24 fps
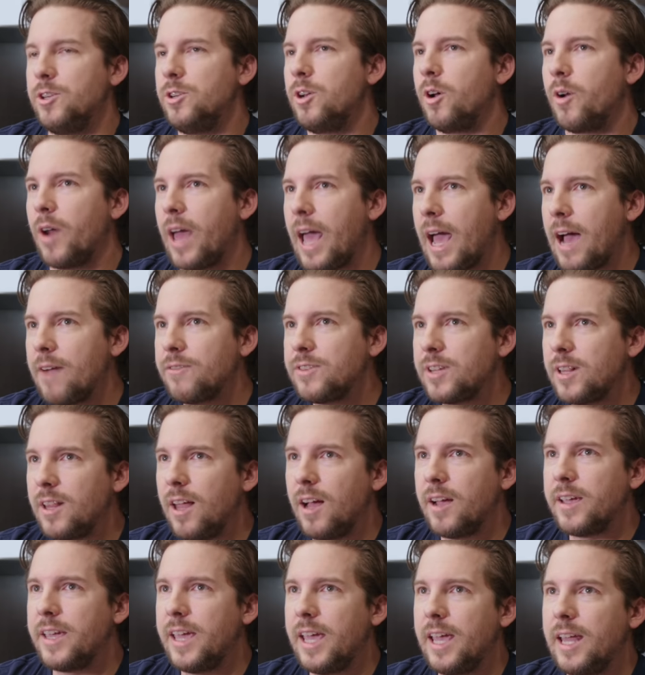you don't have to
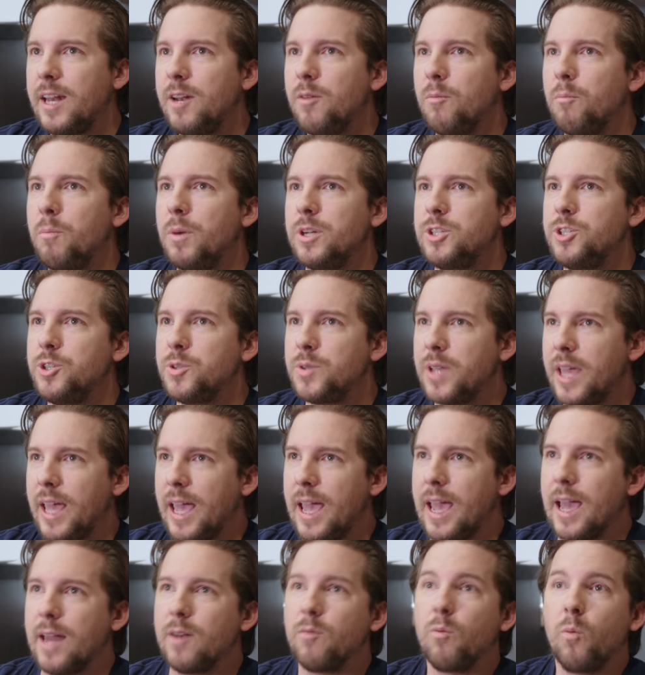log in, but you
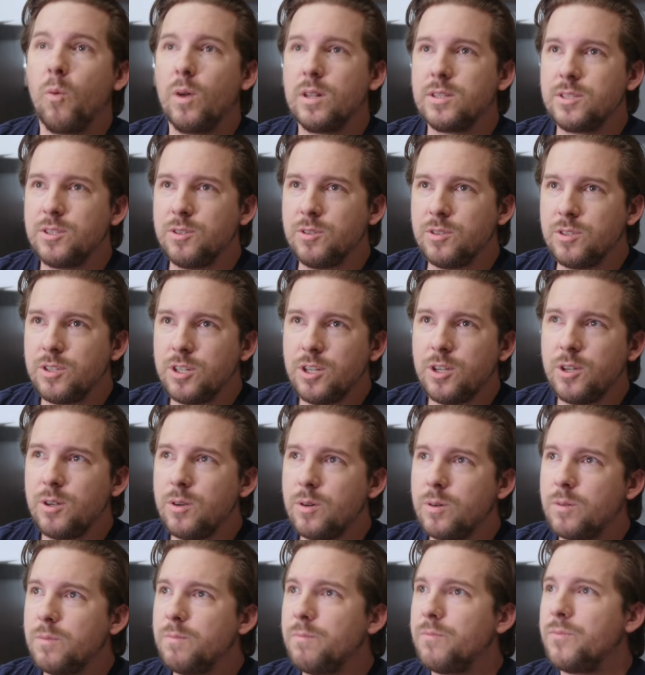can. Once you
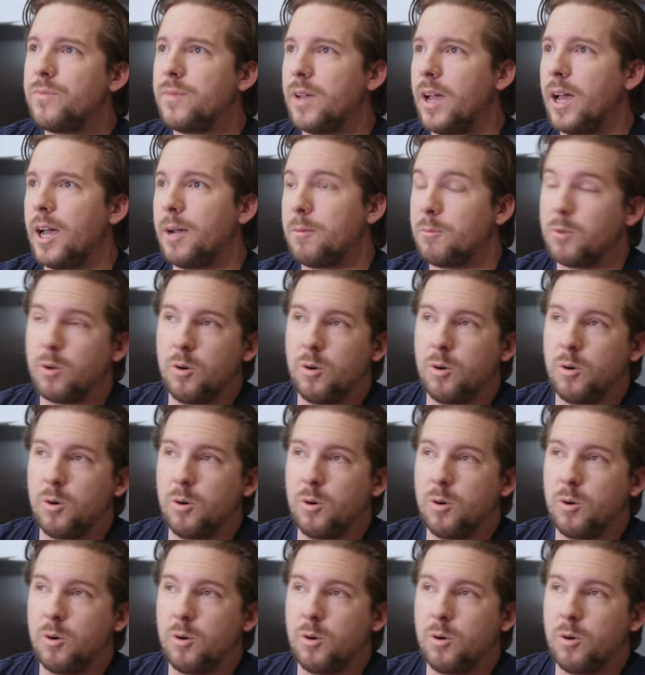do, um,